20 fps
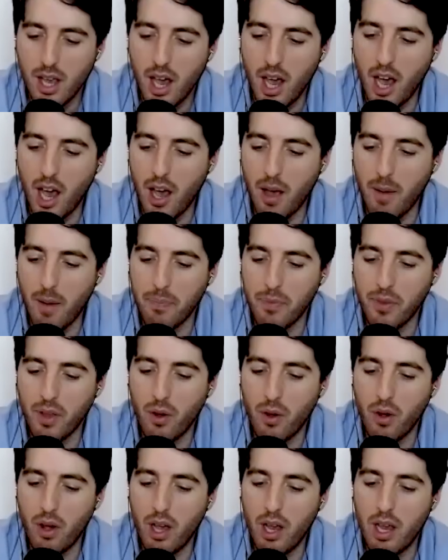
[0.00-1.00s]

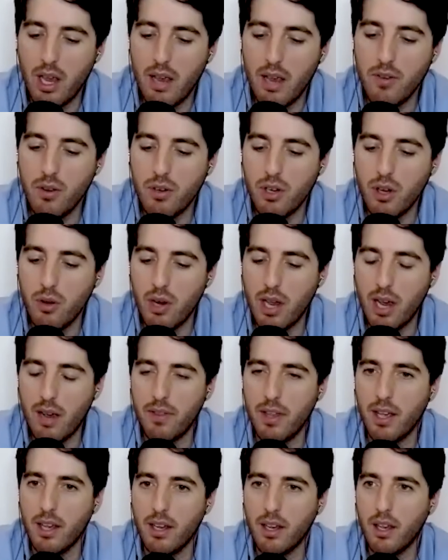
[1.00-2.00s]
If you don't have
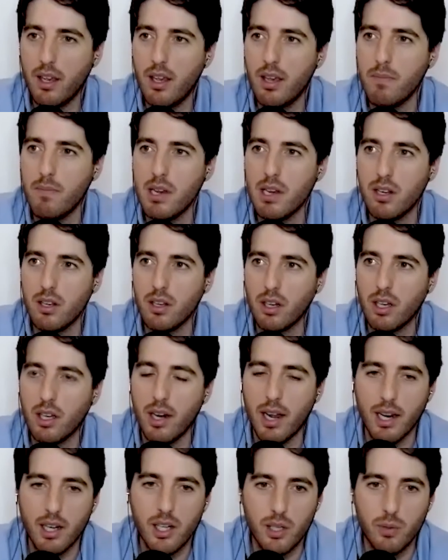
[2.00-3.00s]
that immediate
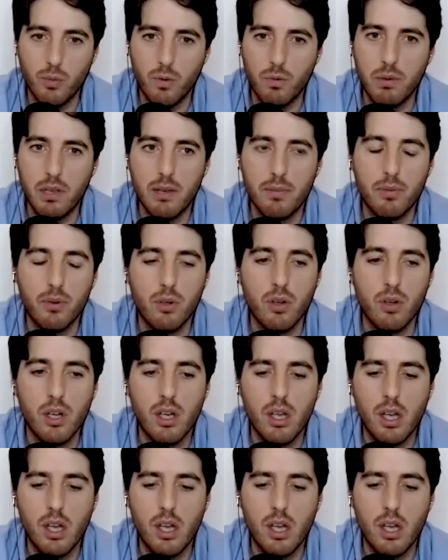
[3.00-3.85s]
connection with people,